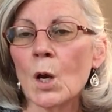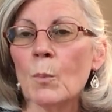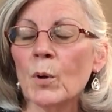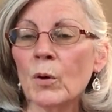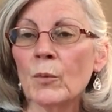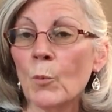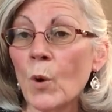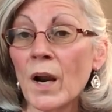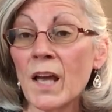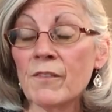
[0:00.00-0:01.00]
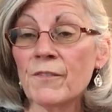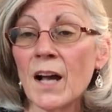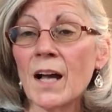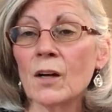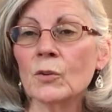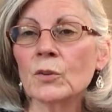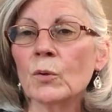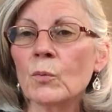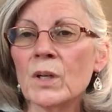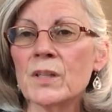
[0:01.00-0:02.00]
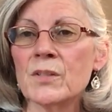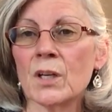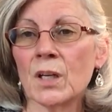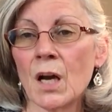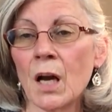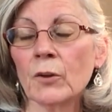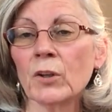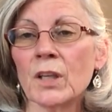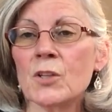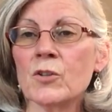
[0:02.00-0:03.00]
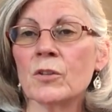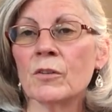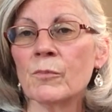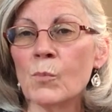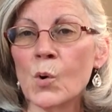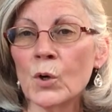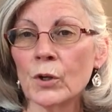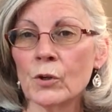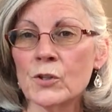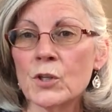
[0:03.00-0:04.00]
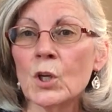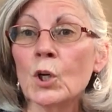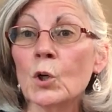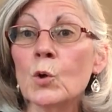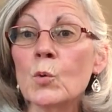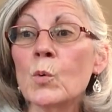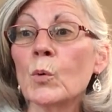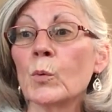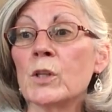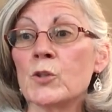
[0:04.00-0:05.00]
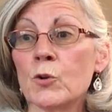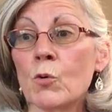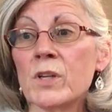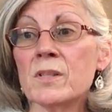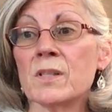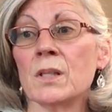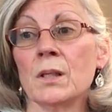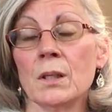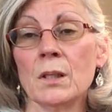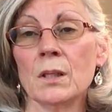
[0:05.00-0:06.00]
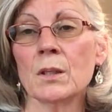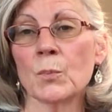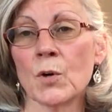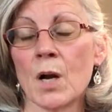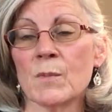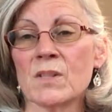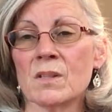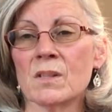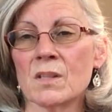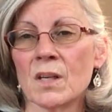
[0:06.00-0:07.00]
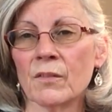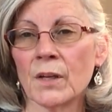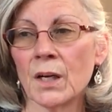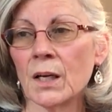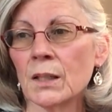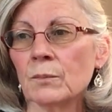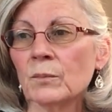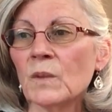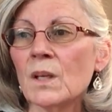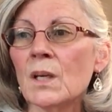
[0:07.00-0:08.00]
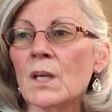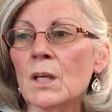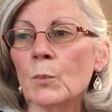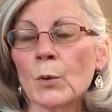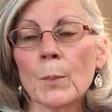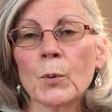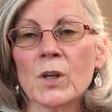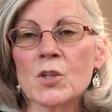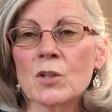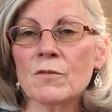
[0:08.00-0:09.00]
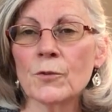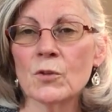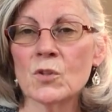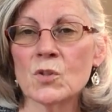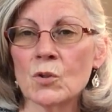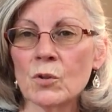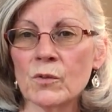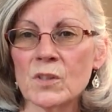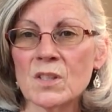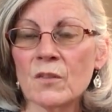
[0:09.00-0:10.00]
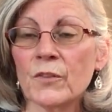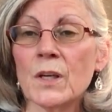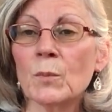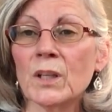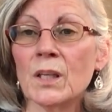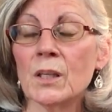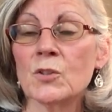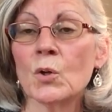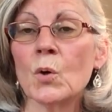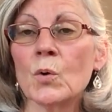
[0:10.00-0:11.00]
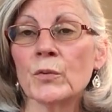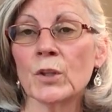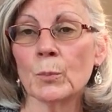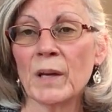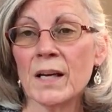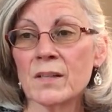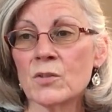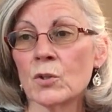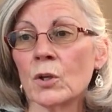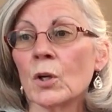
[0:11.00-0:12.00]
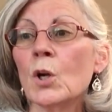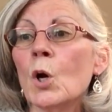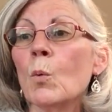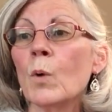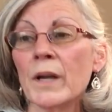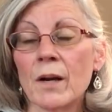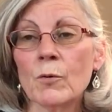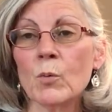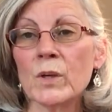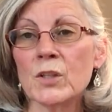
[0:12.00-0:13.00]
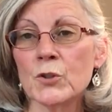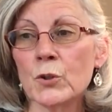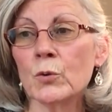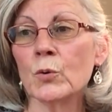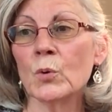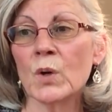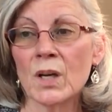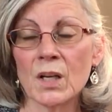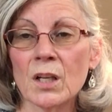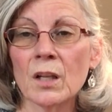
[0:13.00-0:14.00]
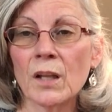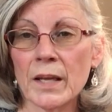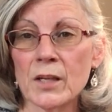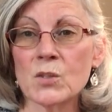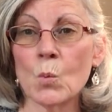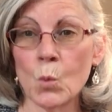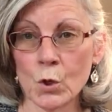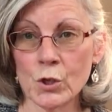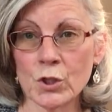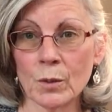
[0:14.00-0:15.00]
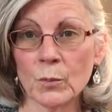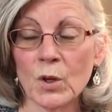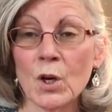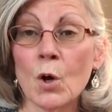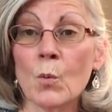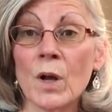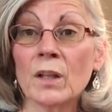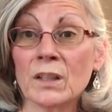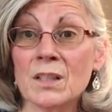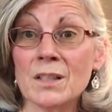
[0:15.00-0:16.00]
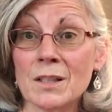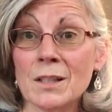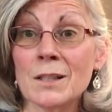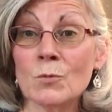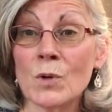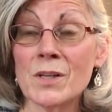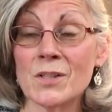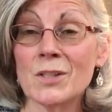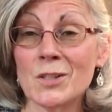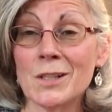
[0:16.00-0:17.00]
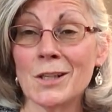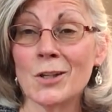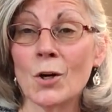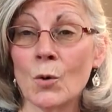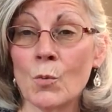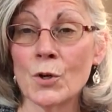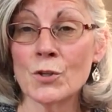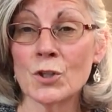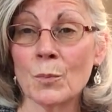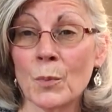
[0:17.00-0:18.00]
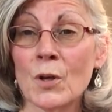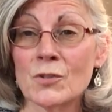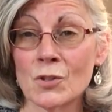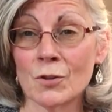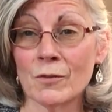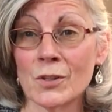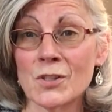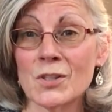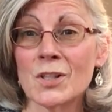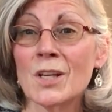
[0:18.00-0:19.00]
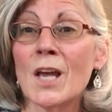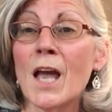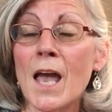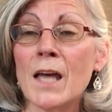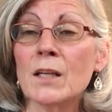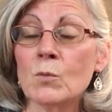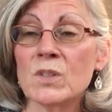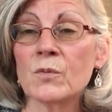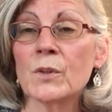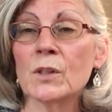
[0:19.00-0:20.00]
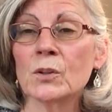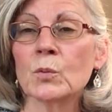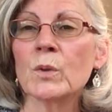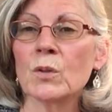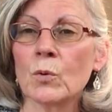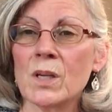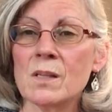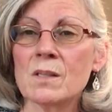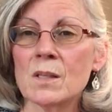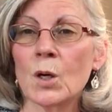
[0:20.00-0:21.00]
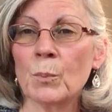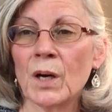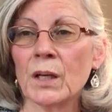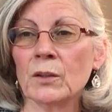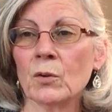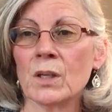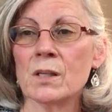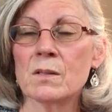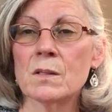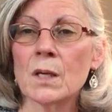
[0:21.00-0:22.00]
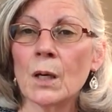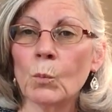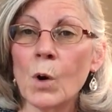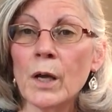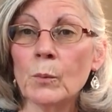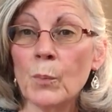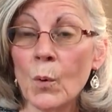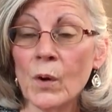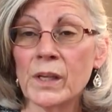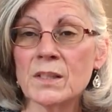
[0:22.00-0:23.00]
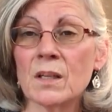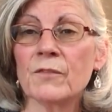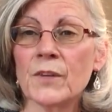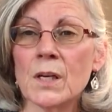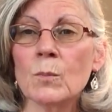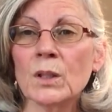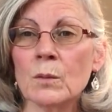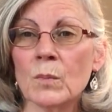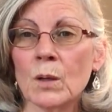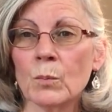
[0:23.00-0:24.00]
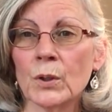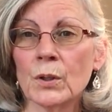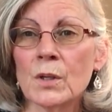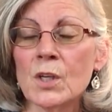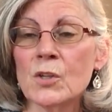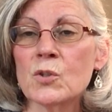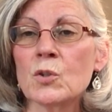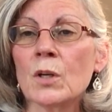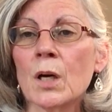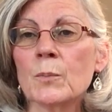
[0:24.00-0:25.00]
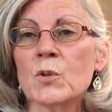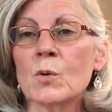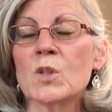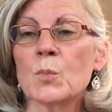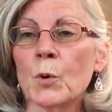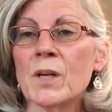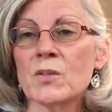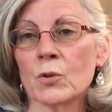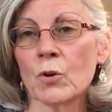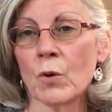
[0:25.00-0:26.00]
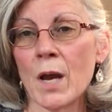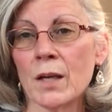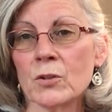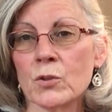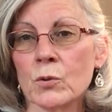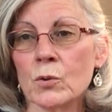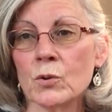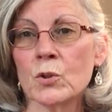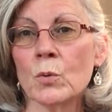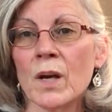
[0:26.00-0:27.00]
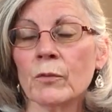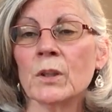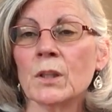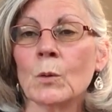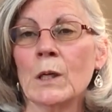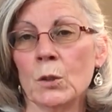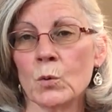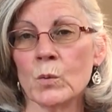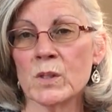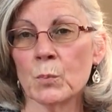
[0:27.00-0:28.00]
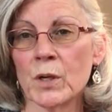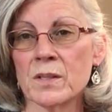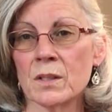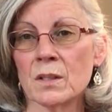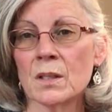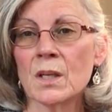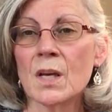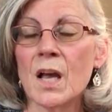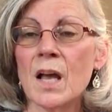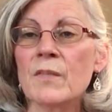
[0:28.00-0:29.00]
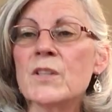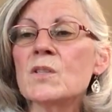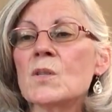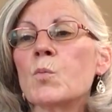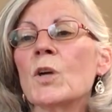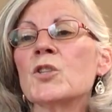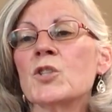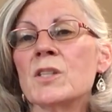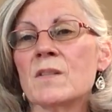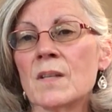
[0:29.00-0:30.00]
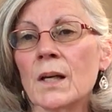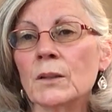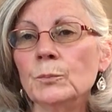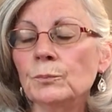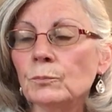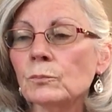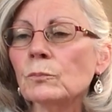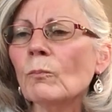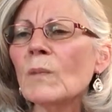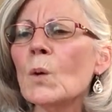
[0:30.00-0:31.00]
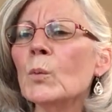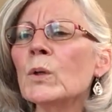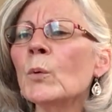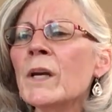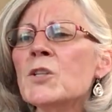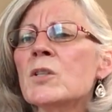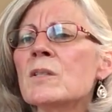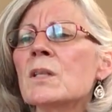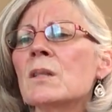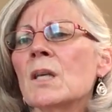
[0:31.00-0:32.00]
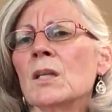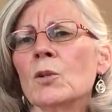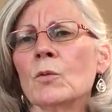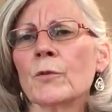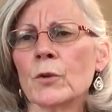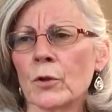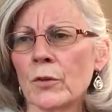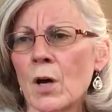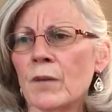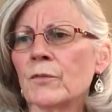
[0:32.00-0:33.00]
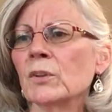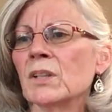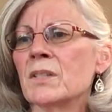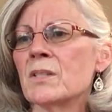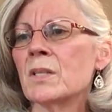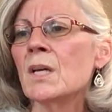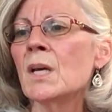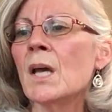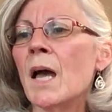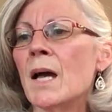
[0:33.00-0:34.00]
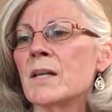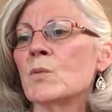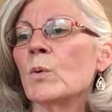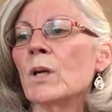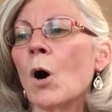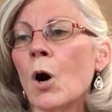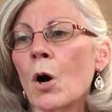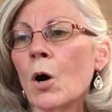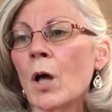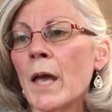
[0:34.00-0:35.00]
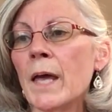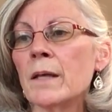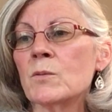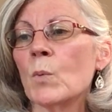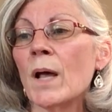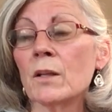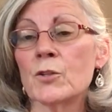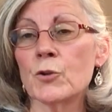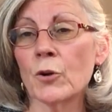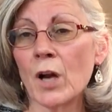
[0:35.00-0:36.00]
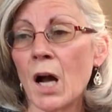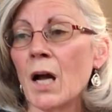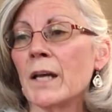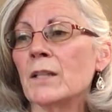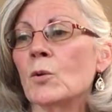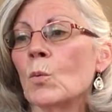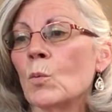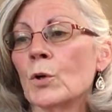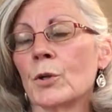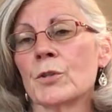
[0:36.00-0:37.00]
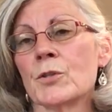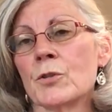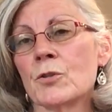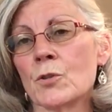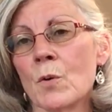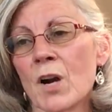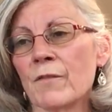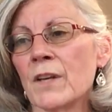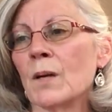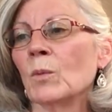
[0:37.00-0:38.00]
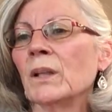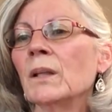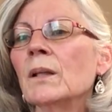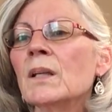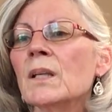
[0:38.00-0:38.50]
But what I found was a congregation of mourners who were rejoicing in the promises of God. In preparation for the service, the family had told their pastor, Whatever we do, let us worship. Well, in, it was indeed a worship service, and it was filled with grace upon grace. At one point, a family member stood up to express her gratitude to everyone who was present, and this is what she said We graciously thank you for your thoughtfulness as we all as well as your kind words to our family.